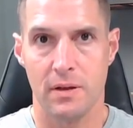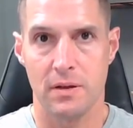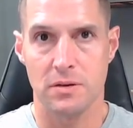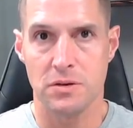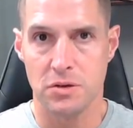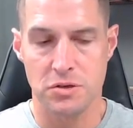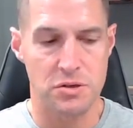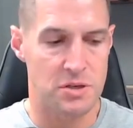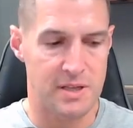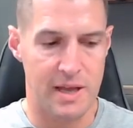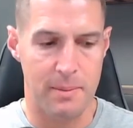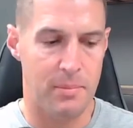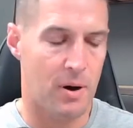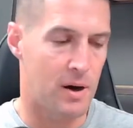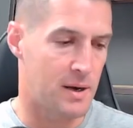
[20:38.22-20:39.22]
Usually it's
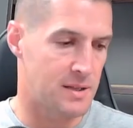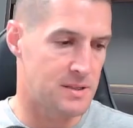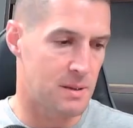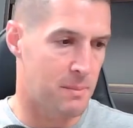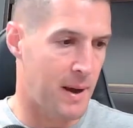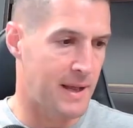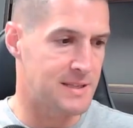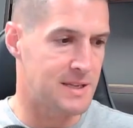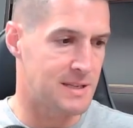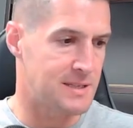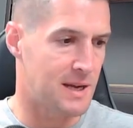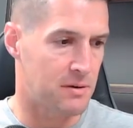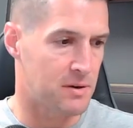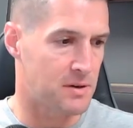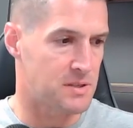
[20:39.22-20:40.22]
that part. It's the mindset
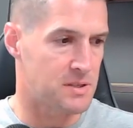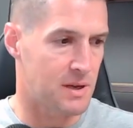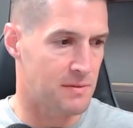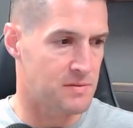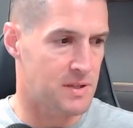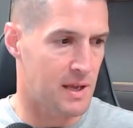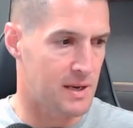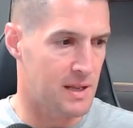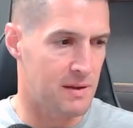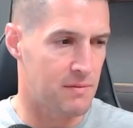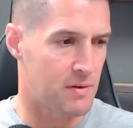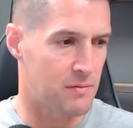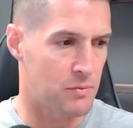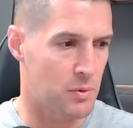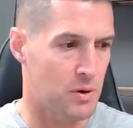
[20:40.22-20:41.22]
telling ourselves that
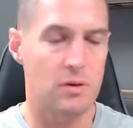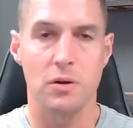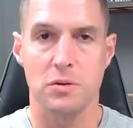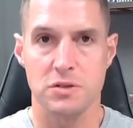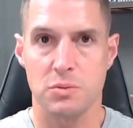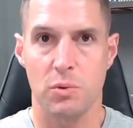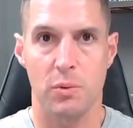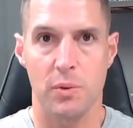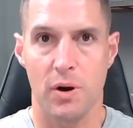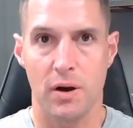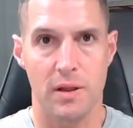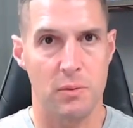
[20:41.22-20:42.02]
even if we're close to where we are,